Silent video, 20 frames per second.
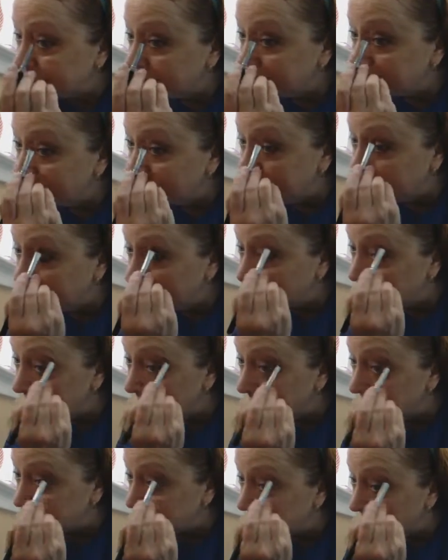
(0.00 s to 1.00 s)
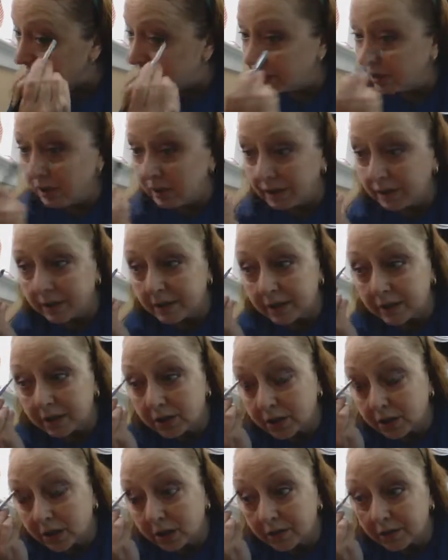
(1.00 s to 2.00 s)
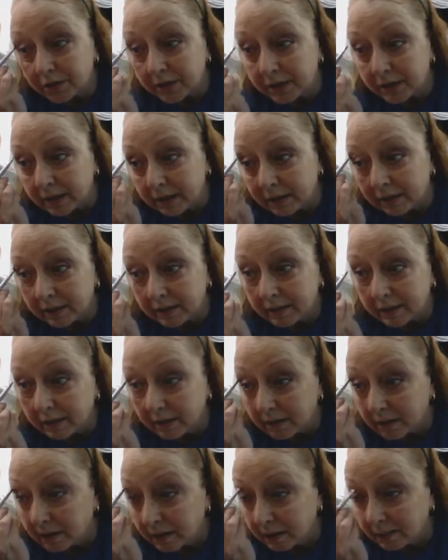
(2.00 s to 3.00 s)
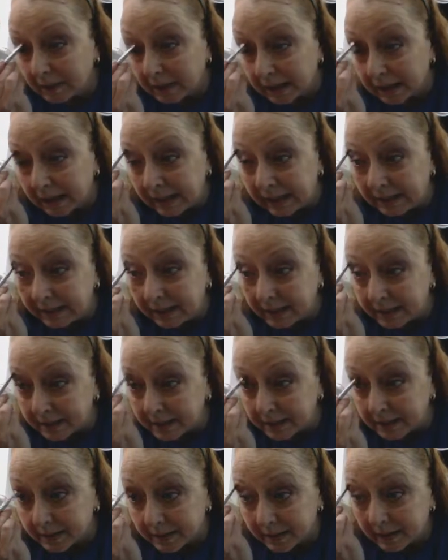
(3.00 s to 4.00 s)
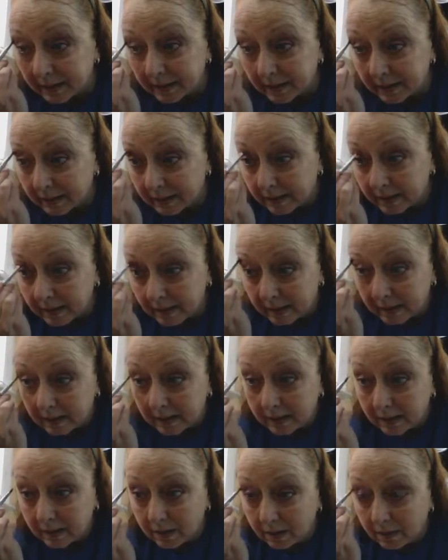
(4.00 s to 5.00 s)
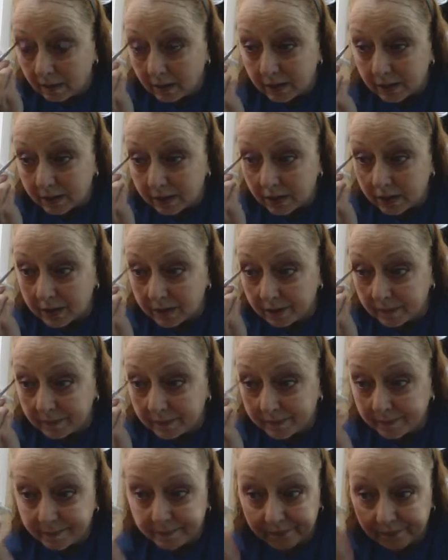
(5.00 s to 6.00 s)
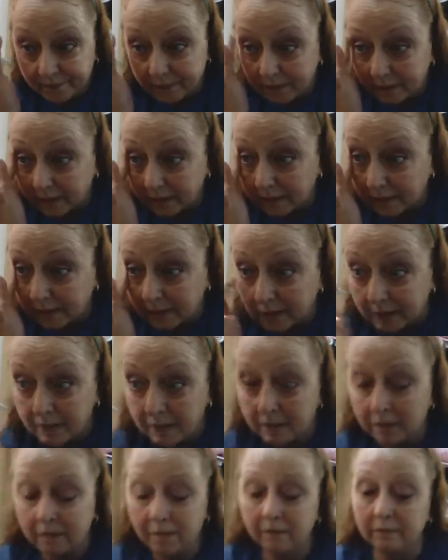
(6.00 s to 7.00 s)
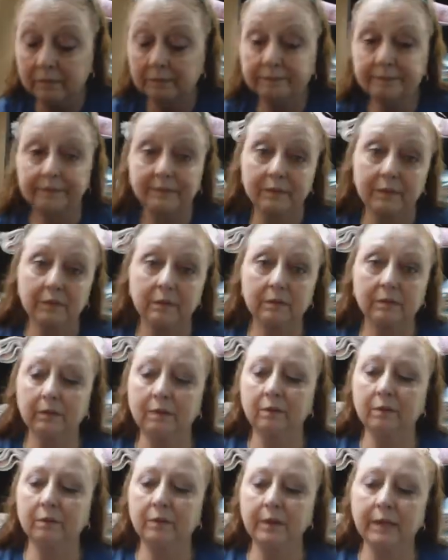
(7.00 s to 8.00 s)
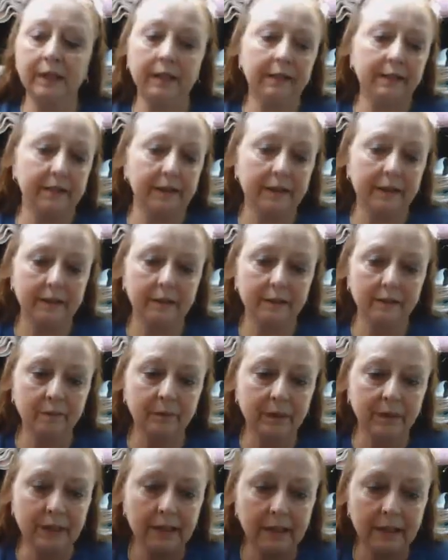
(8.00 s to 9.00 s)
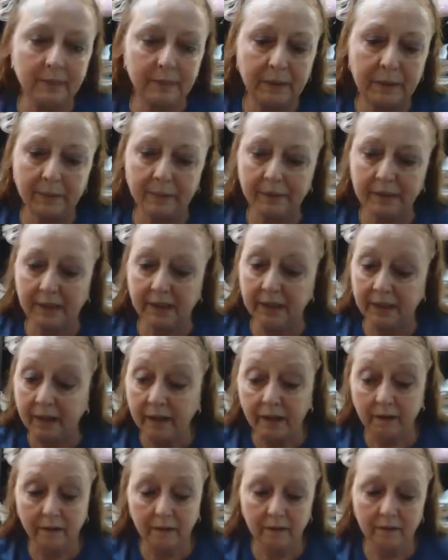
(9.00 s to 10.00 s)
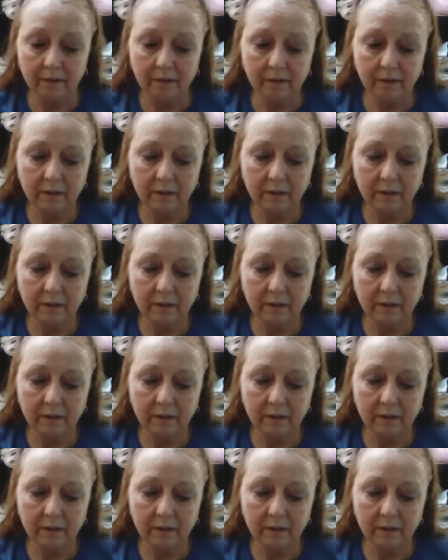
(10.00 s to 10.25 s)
But not only is it genius, it shows the human kindness, which, we need that. We need people to care.